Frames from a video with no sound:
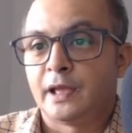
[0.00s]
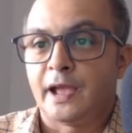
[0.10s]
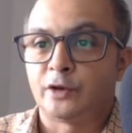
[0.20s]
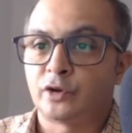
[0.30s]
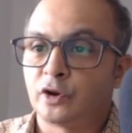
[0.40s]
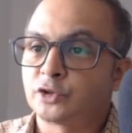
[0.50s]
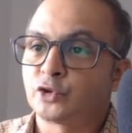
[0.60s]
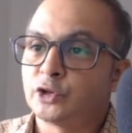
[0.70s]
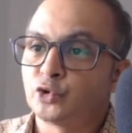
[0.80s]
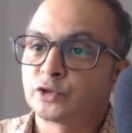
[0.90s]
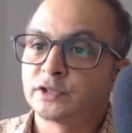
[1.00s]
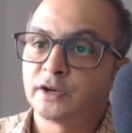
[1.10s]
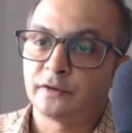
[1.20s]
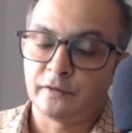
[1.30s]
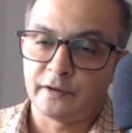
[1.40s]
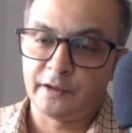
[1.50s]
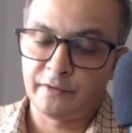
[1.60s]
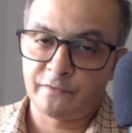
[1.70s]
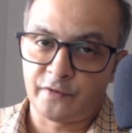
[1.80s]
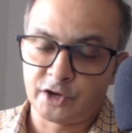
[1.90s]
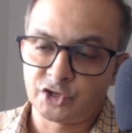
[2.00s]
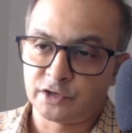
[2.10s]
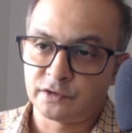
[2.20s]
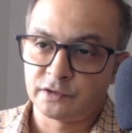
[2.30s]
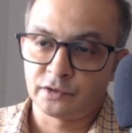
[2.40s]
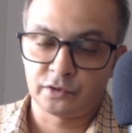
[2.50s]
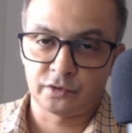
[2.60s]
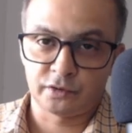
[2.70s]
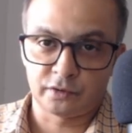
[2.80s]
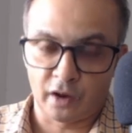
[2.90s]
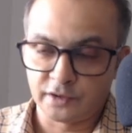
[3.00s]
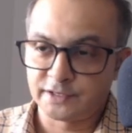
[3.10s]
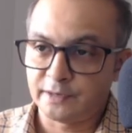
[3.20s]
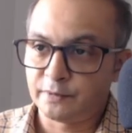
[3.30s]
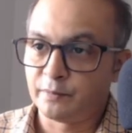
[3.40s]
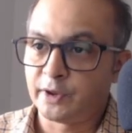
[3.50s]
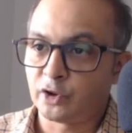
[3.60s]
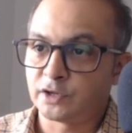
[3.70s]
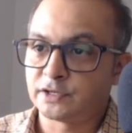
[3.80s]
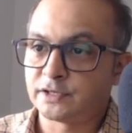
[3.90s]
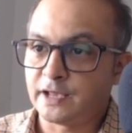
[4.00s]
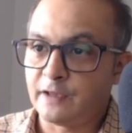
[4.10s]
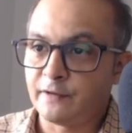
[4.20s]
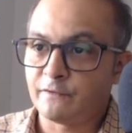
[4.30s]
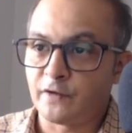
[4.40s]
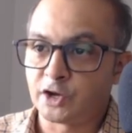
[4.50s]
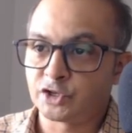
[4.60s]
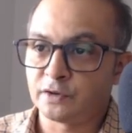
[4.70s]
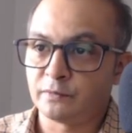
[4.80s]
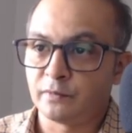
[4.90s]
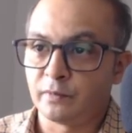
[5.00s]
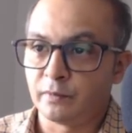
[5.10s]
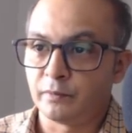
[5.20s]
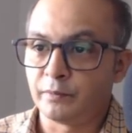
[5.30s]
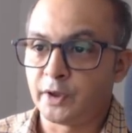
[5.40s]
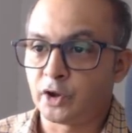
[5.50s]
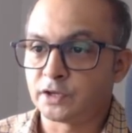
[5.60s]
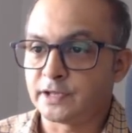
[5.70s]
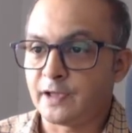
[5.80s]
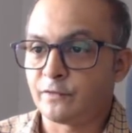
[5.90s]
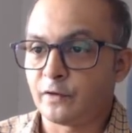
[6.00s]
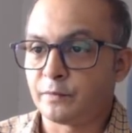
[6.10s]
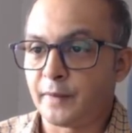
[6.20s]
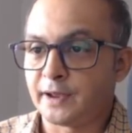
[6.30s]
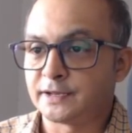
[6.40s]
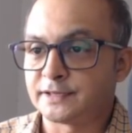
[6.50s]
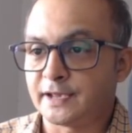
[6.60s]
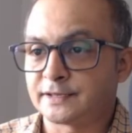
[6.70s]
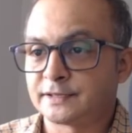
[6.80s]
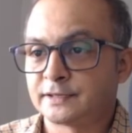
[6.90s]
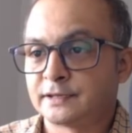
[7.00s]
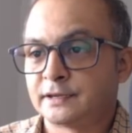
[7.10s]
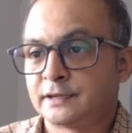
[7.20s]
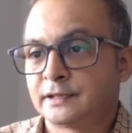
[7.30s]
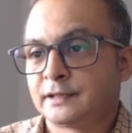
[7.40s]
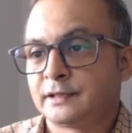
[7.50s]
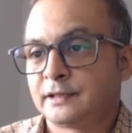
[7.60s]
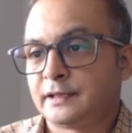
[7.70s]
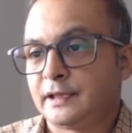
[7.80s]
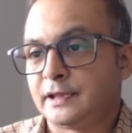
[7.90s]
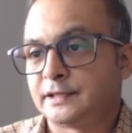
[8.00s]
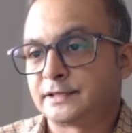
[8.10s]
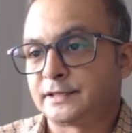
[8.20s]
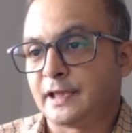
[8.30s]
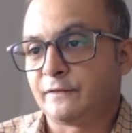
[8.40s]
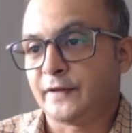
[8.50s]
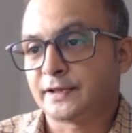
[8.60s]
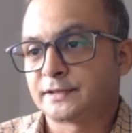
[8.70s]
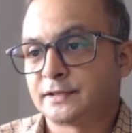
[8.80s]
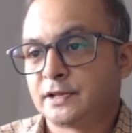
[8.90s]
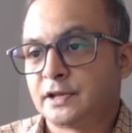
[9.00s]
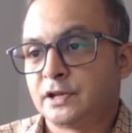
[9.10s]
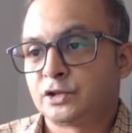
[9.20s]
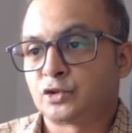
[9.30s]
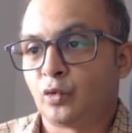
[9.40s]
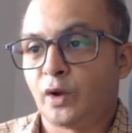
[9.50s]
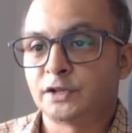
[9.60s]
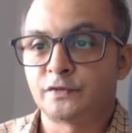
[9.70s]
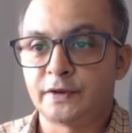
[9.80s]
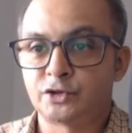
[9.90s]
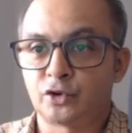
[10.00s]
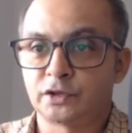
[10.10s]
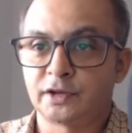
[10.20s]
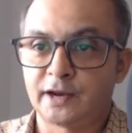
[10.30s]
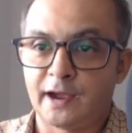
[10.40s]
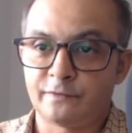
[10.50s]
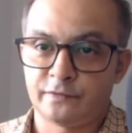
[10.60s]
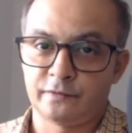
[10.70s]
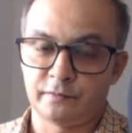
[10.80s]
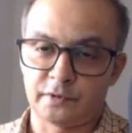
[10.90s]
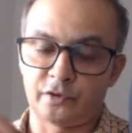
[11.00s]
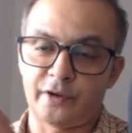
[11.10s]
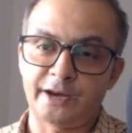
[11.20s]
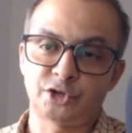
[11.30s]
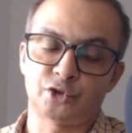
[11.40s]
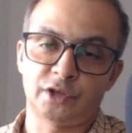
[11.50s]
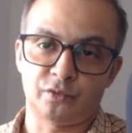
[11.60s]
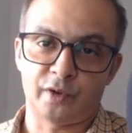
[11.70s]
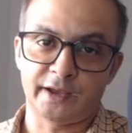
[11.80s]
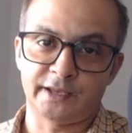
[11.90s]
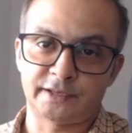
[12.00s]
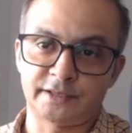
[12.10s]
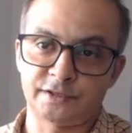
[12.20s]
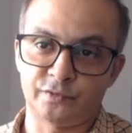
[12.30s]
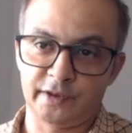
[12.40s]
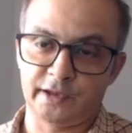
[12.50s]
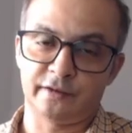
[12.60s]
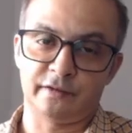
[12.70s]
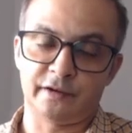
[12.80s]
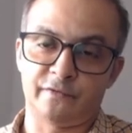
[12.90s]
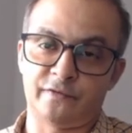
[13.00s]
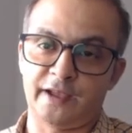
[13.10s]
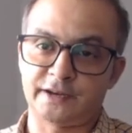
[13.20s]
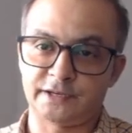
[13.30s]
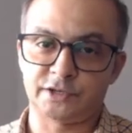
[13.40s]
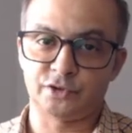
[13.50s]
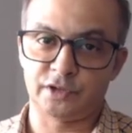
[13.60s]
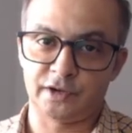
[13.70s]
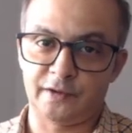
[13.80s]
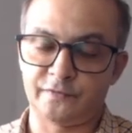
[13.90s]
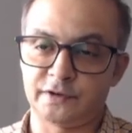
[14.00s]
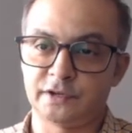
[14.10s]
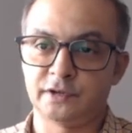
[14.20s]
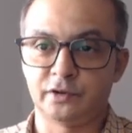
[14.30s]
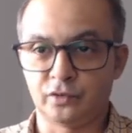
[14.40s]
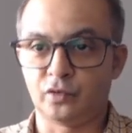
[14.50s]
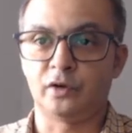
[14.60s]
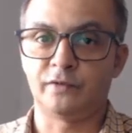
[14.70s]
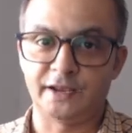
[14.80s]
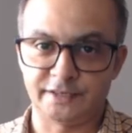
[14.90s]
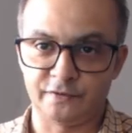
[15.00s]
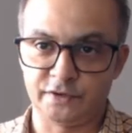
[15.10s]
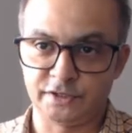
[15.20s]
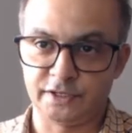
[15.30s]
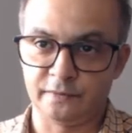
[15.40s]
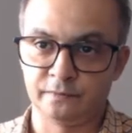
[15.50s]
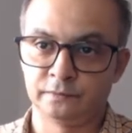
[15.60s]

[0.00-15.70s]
And you can also use the even function concept, because it's the even function, because f of minus x is this fx. So once we draw the graph right to the y-axis, we can reflect it to the left or vice versa.